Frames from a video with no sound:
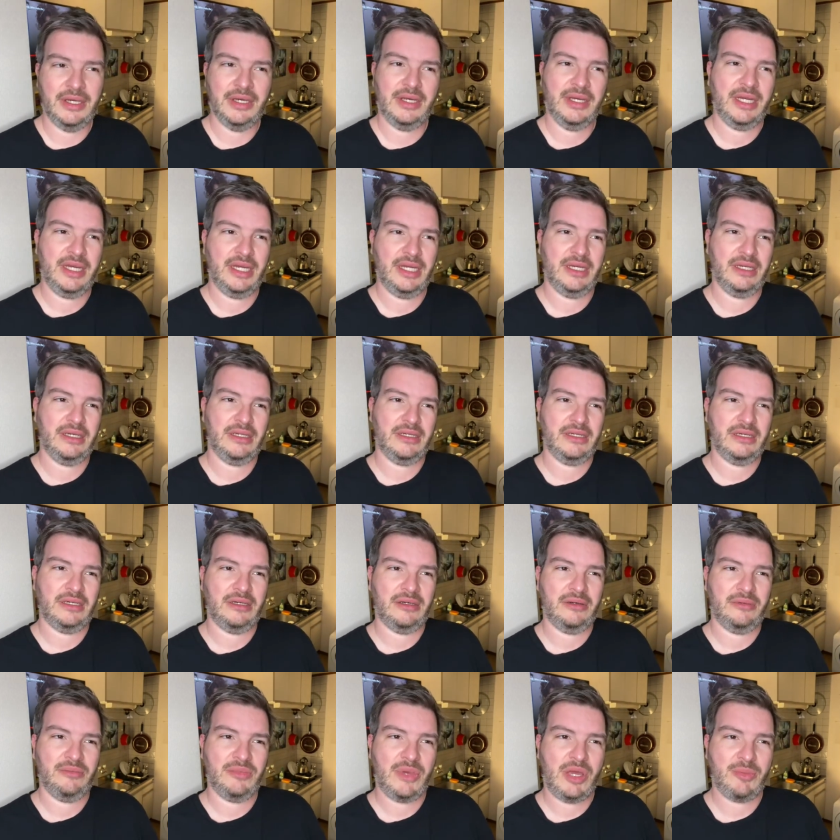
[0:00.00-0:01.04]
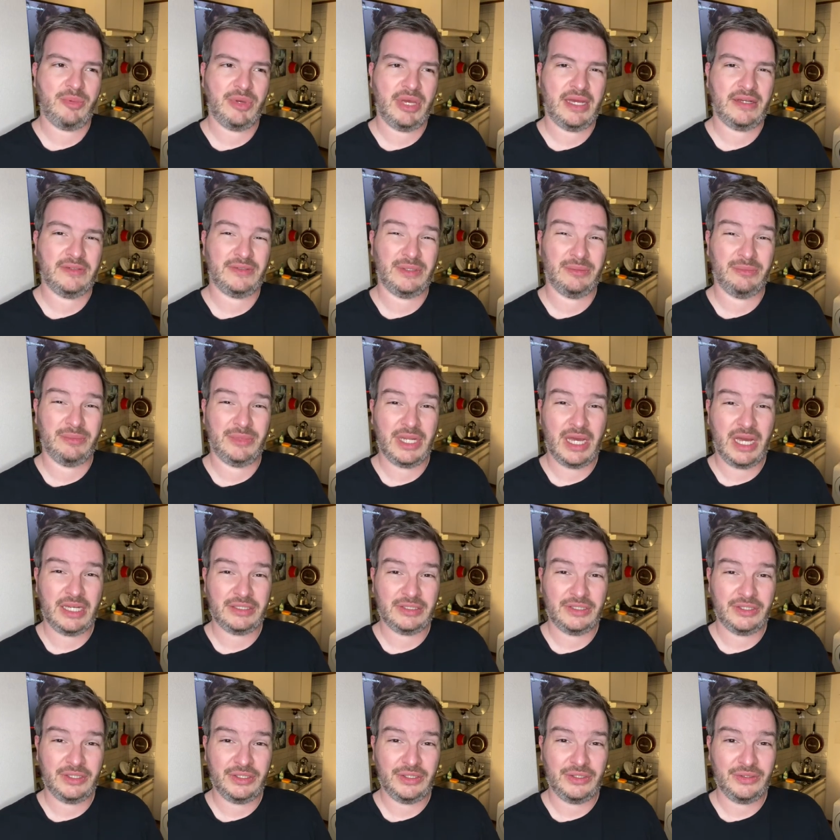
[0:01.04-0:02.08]
and uh, maybe have some
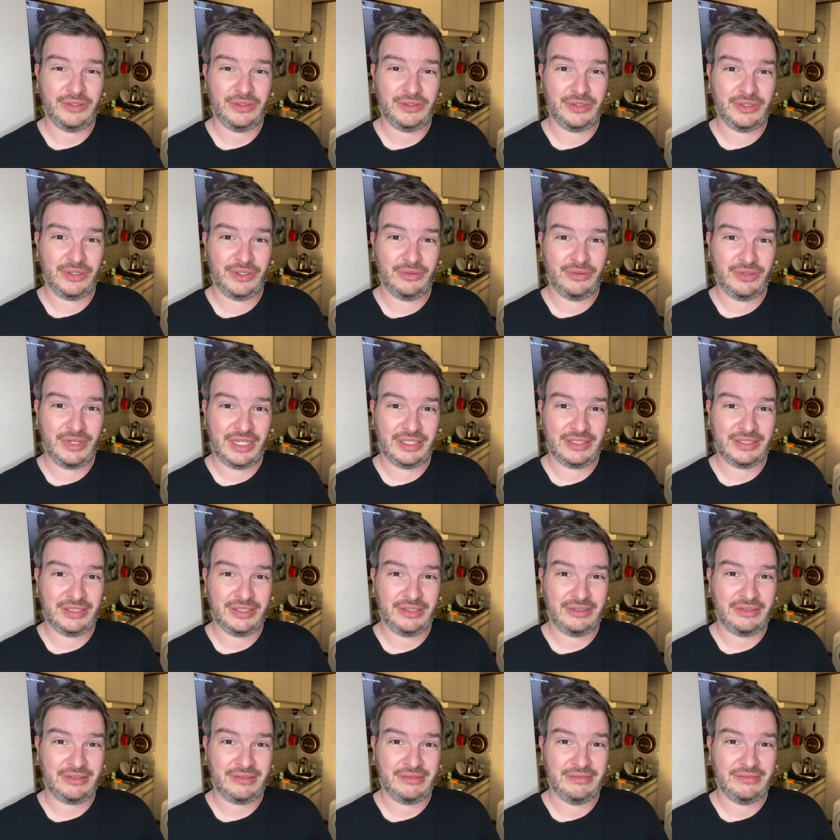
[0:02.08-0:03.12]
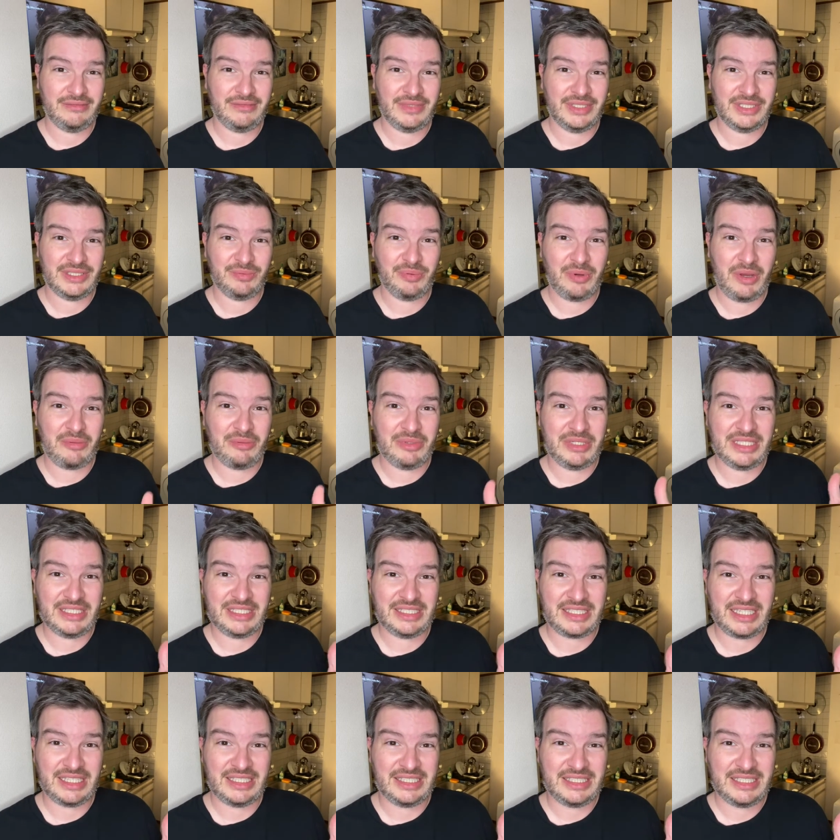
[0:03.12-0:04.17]
natto. You know natto? It's probably
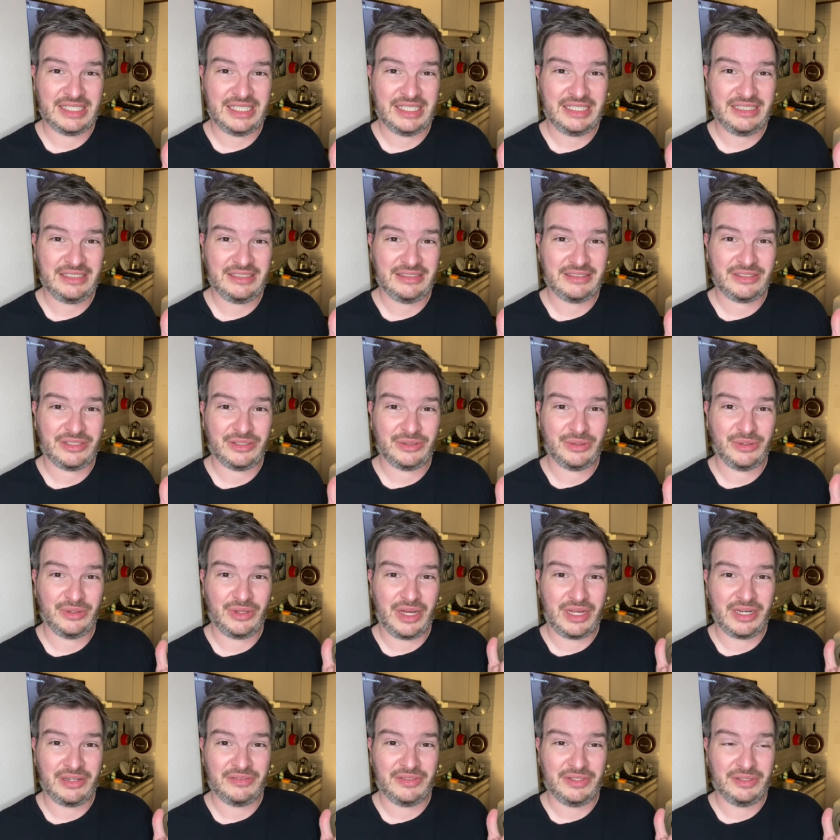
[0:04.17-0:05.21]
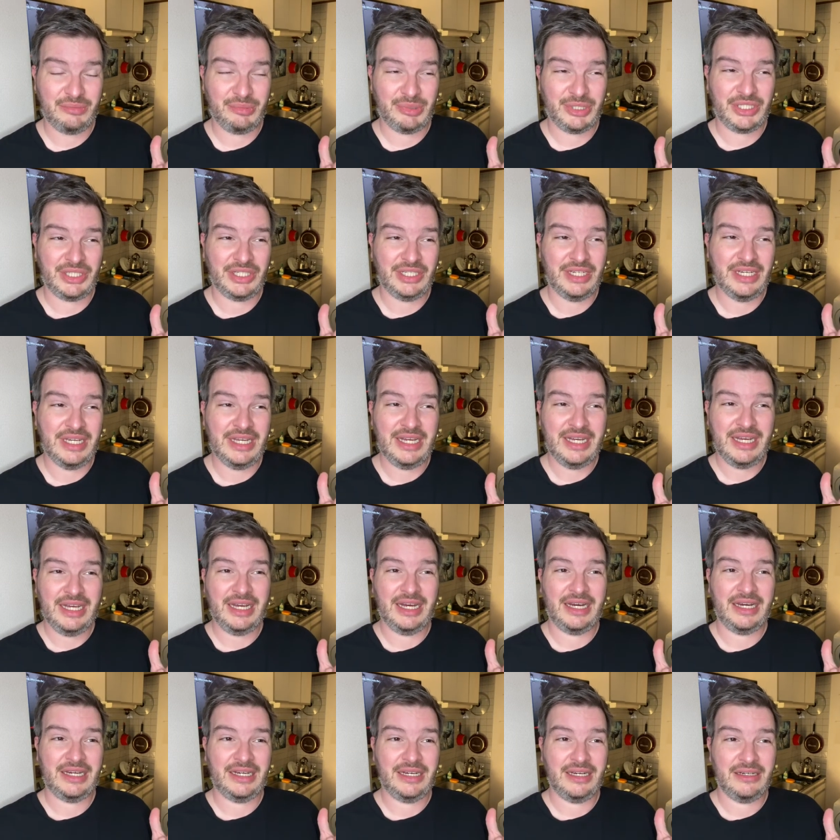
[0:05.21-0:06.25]
disgusting to a lot of you, but
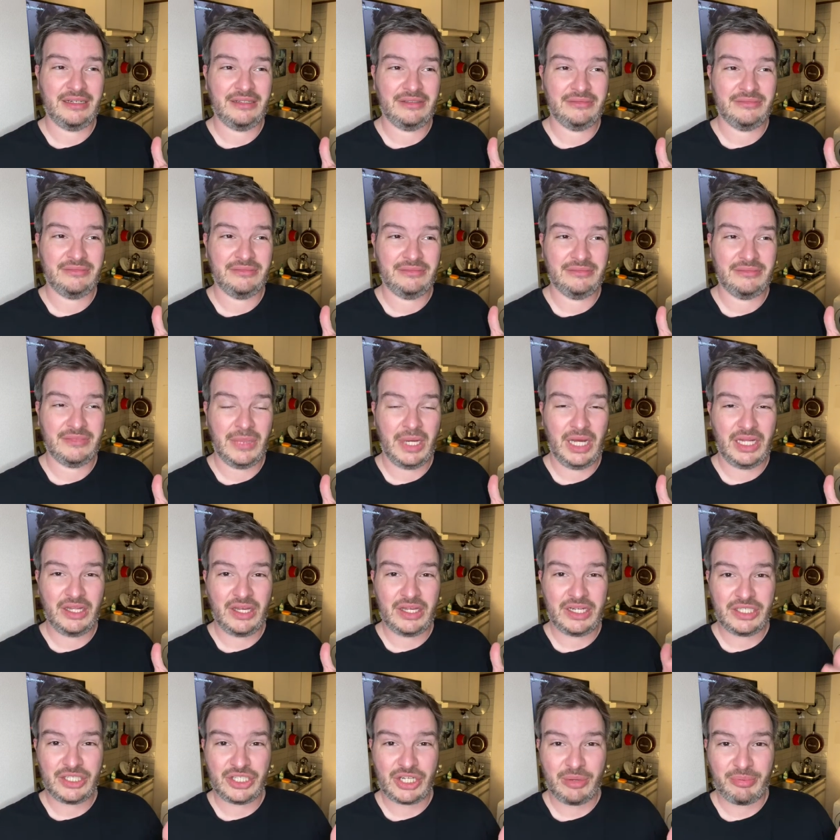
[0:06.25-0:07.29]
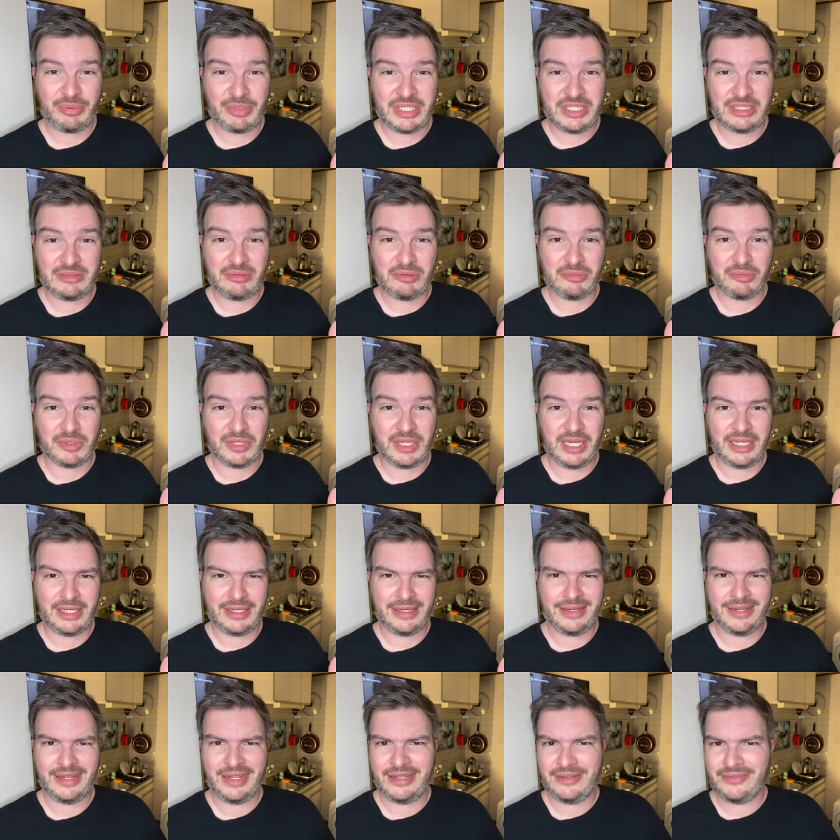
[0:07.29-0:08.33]
uh, a lot of Japanese people like
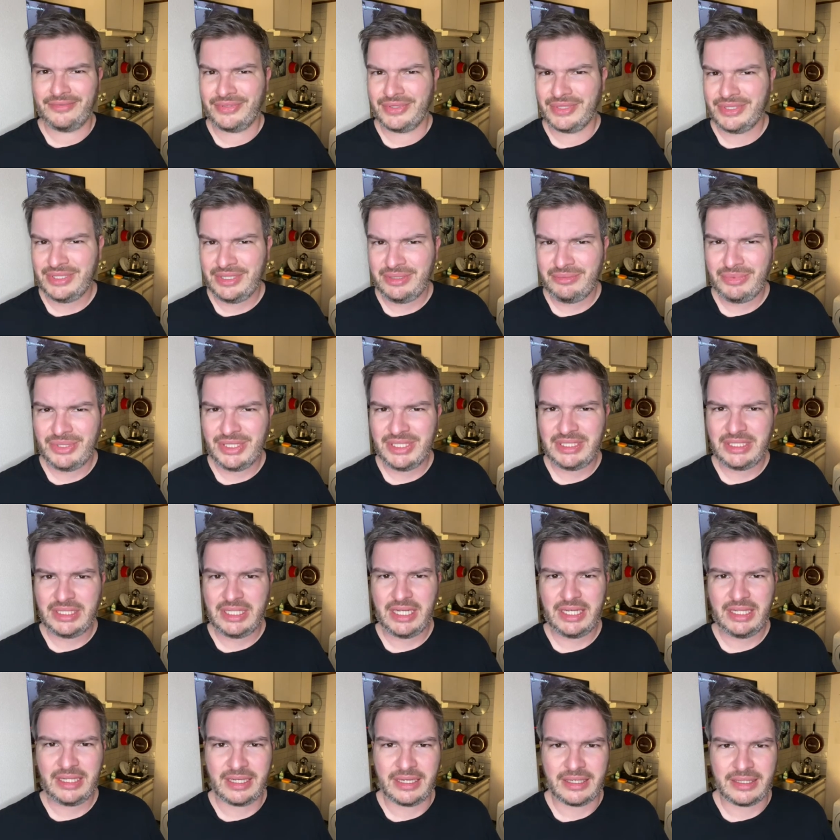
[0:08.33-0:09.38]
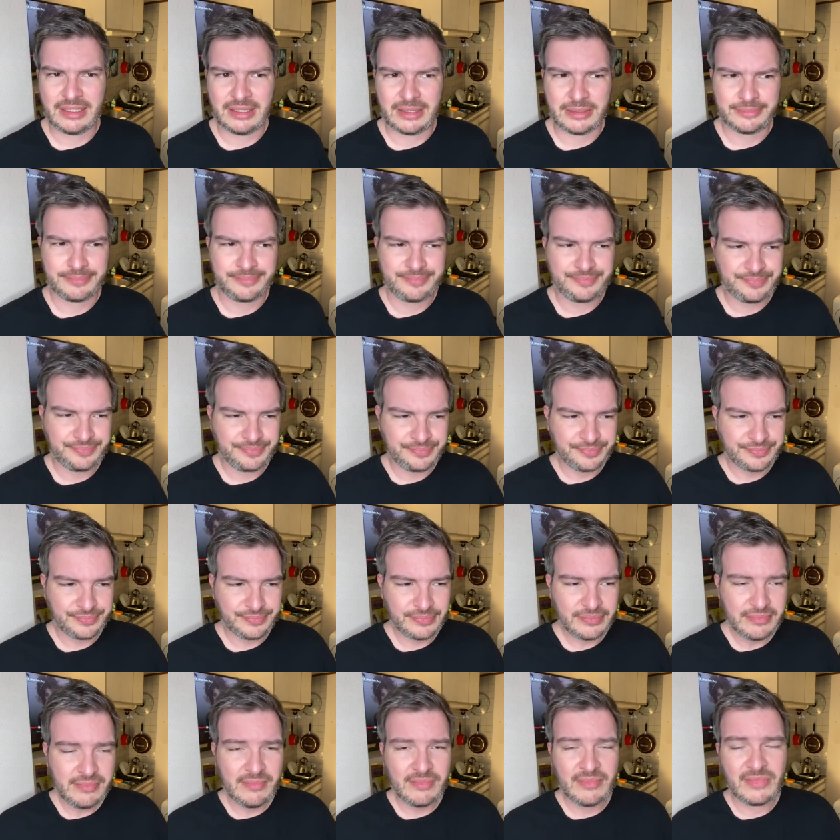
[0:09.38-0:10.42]
it, and for some reason I like it.
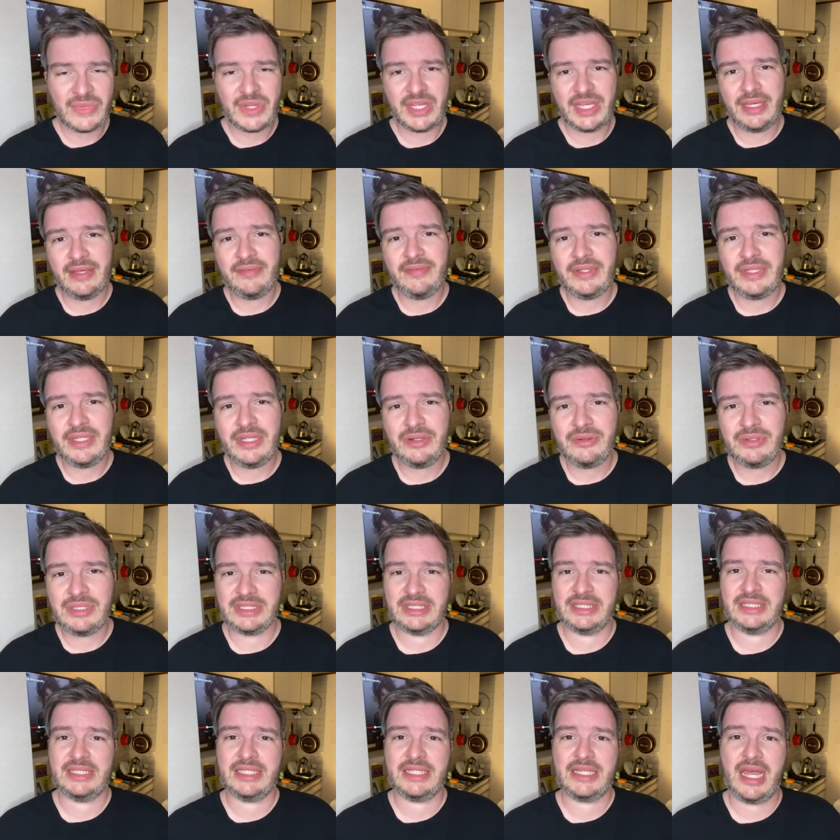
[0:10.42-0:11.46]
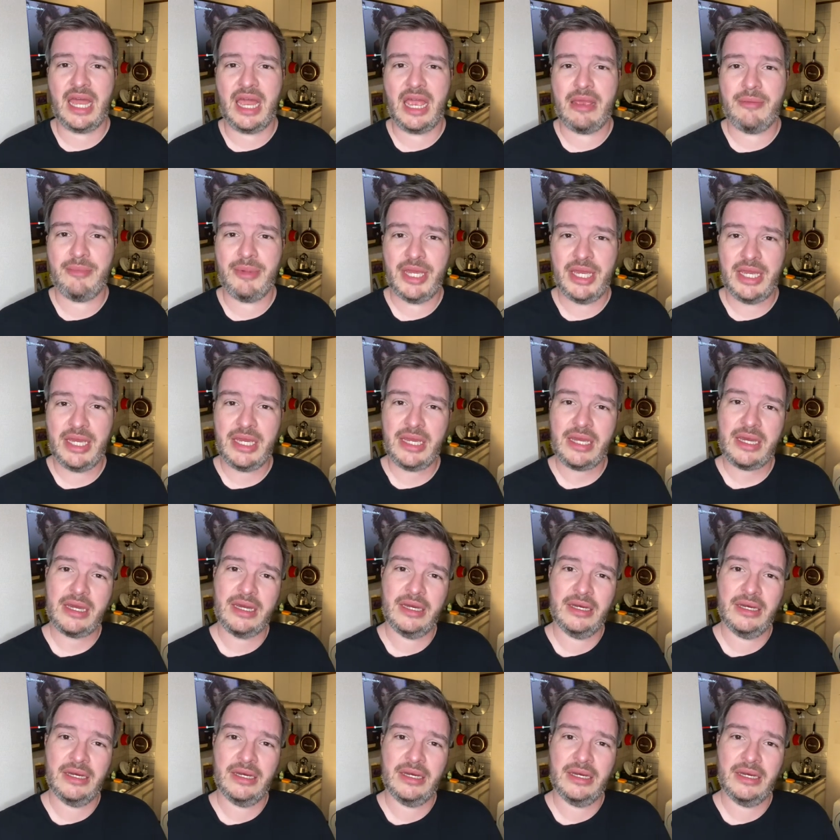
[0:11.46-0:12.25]
Even though it's slimy,